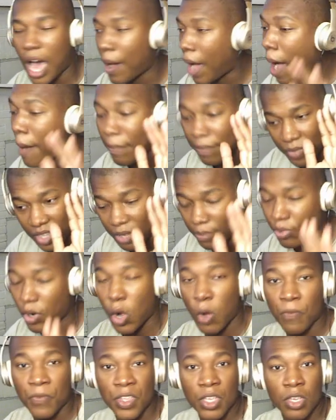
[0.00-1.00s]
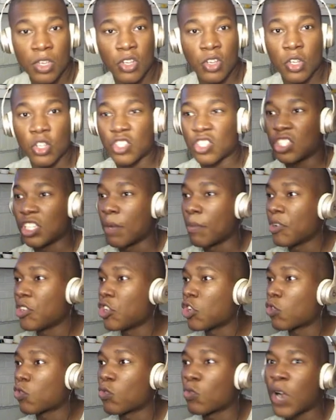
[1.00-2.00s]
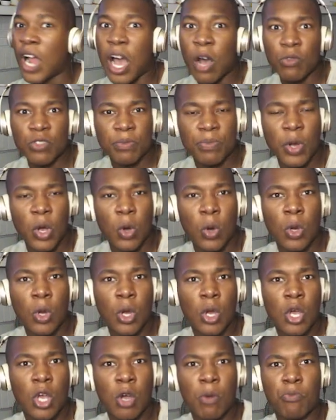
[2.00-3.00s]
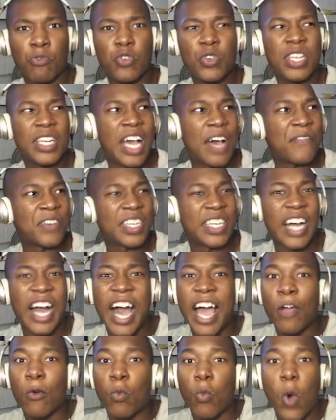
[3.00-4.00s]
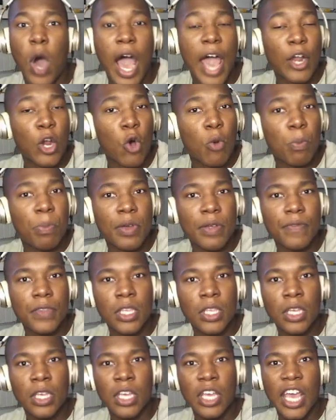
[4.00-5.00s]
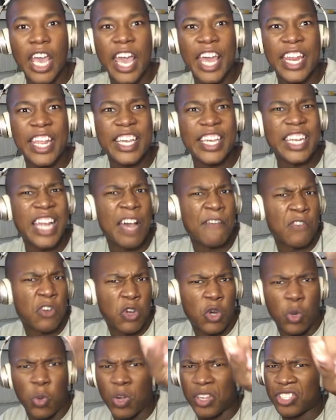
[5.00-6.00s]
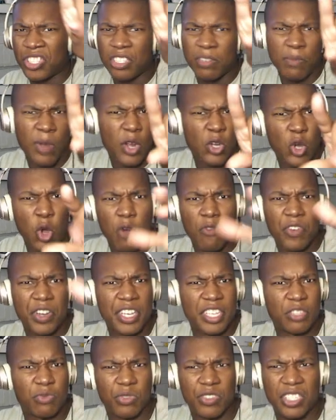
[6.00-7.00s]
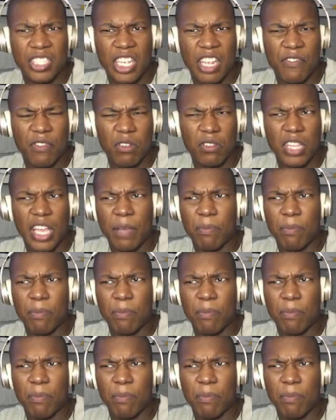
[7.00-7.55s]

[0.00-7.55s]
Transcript: I'm, bro, some of your route, bro, you can have a guy wide open and he can have a question mark over his receiver.